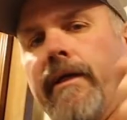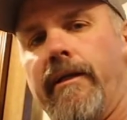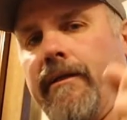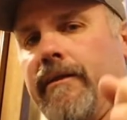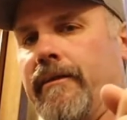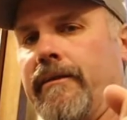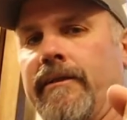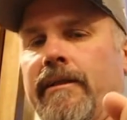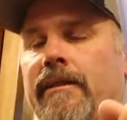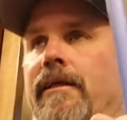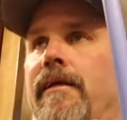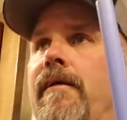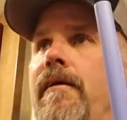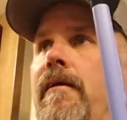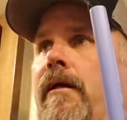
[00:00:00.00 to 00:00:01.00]
it.
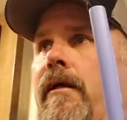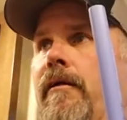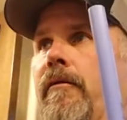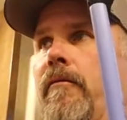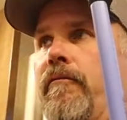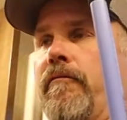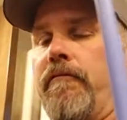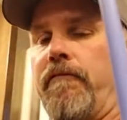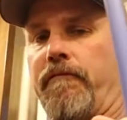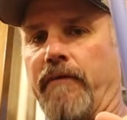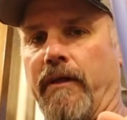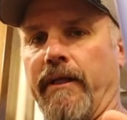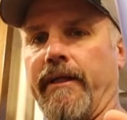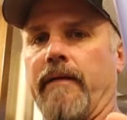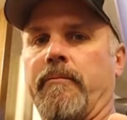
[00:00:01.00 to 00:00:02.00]

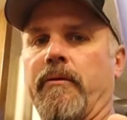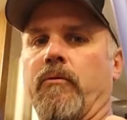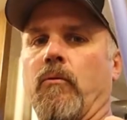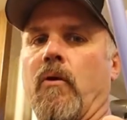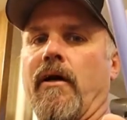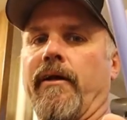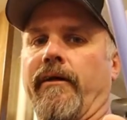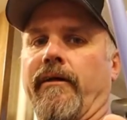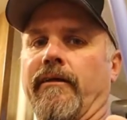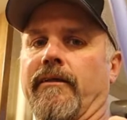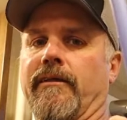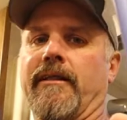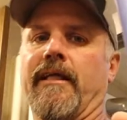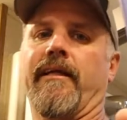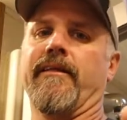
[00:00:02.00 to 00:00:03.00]
Fill it up with water.
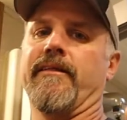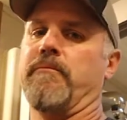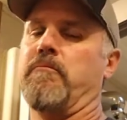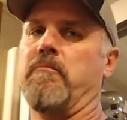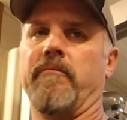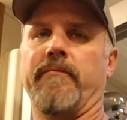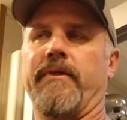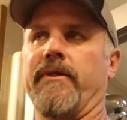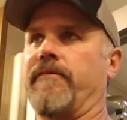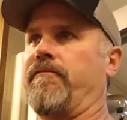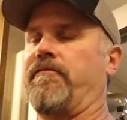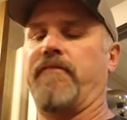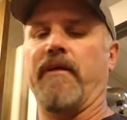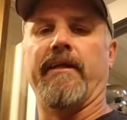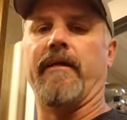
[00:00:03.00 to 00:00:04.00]
Just
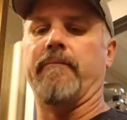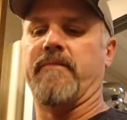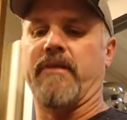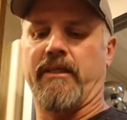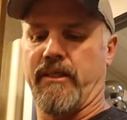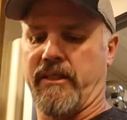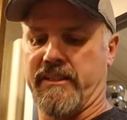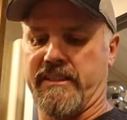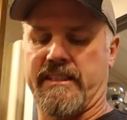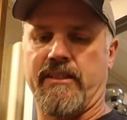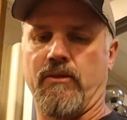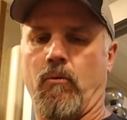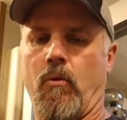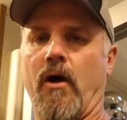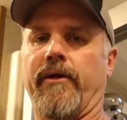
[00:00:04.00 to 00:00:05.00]
fill it up till you can see
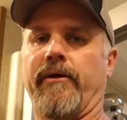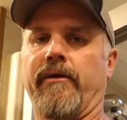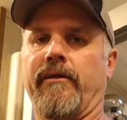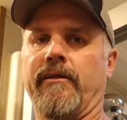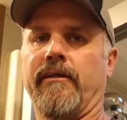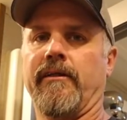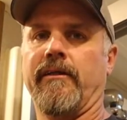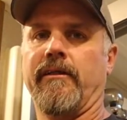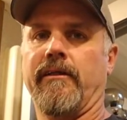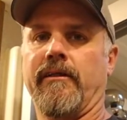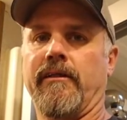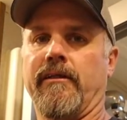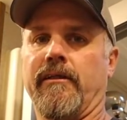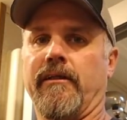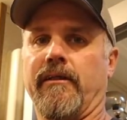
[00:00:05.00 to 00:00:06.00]
the water
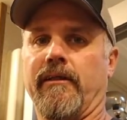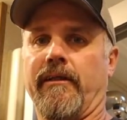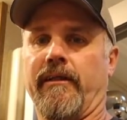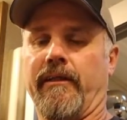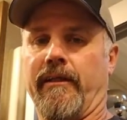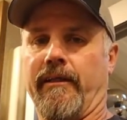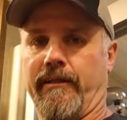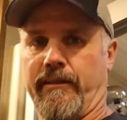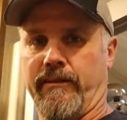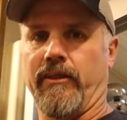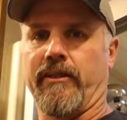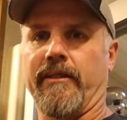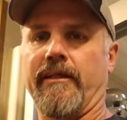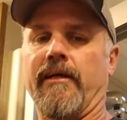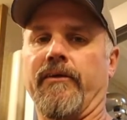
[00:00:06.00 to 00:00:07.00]

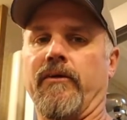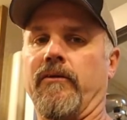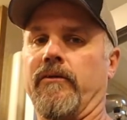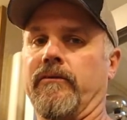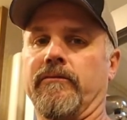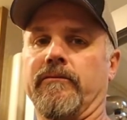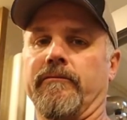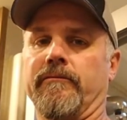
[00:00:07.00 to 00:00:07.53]
looking down the hole.